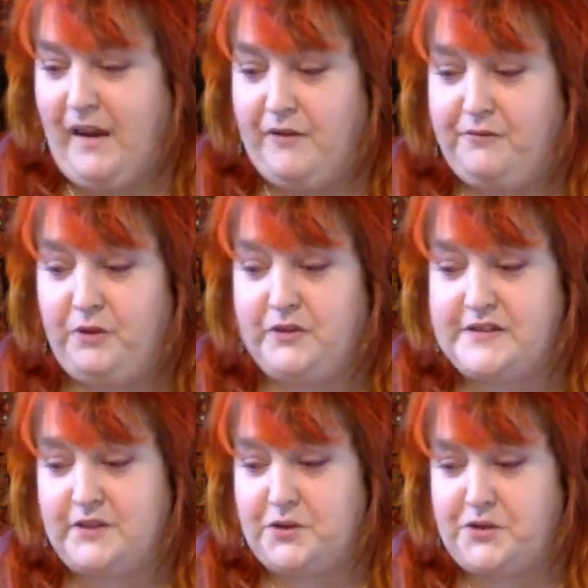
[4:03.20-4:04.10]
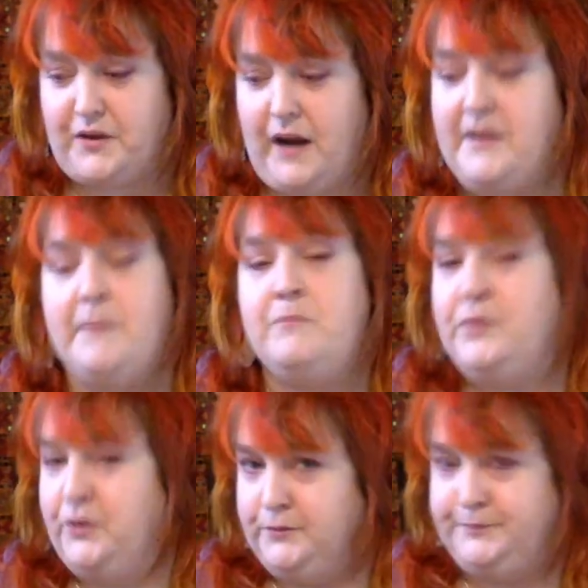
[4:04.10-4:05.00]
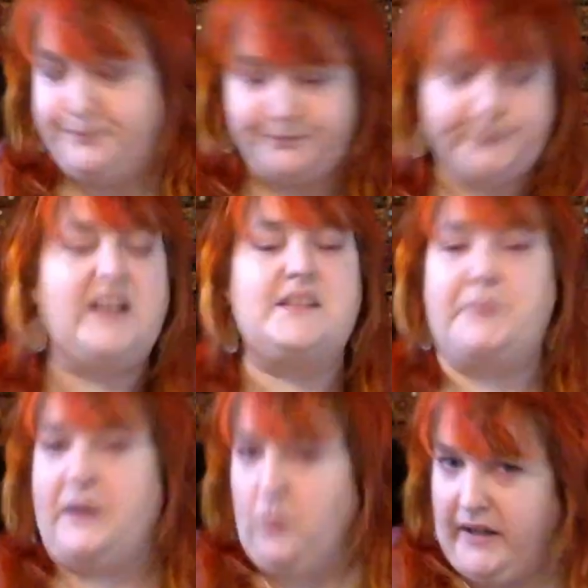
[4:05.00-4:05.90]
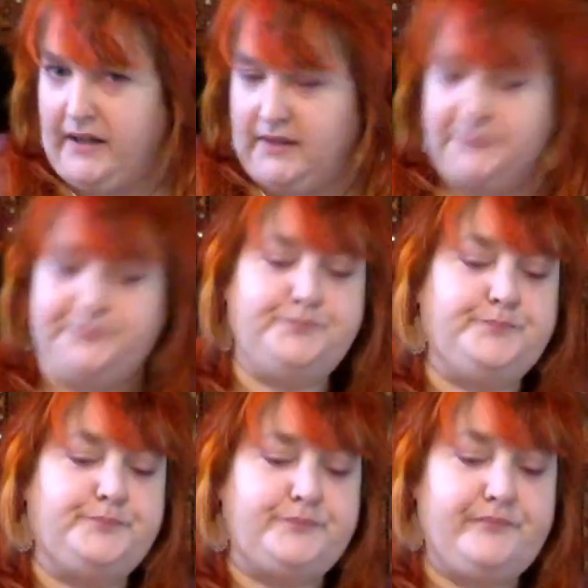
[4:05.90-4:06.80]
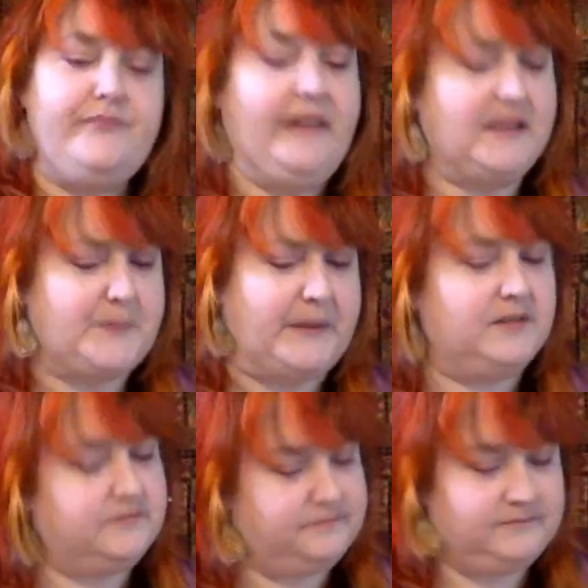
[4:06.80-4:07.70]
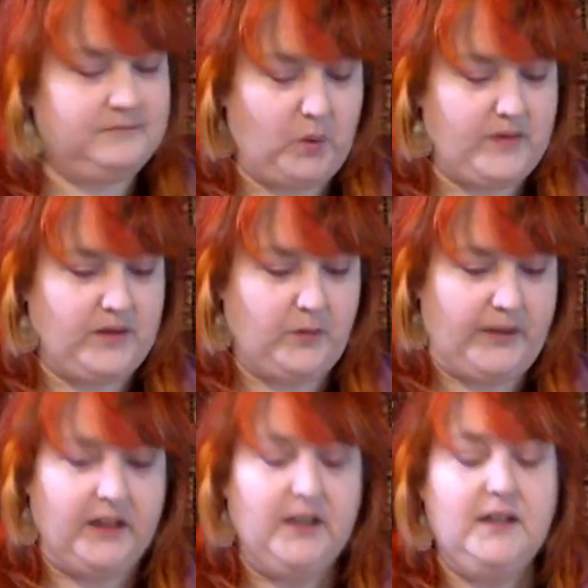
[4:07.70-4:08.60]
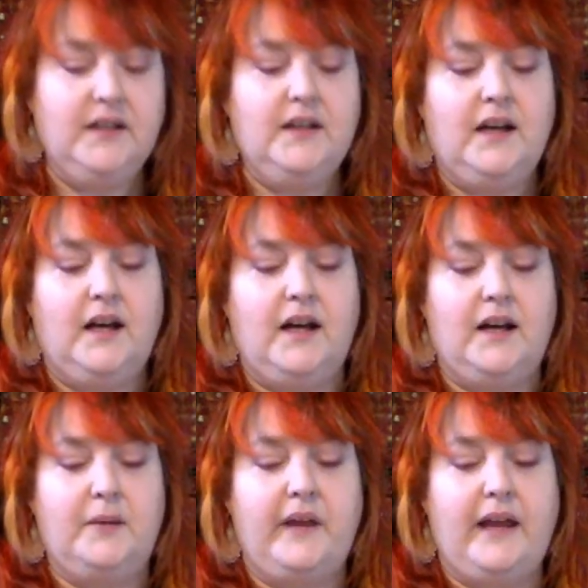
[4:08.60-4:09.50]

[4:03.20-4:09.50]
Full disclosure, I'm in a mood. It's been a week. It's been more than a week. And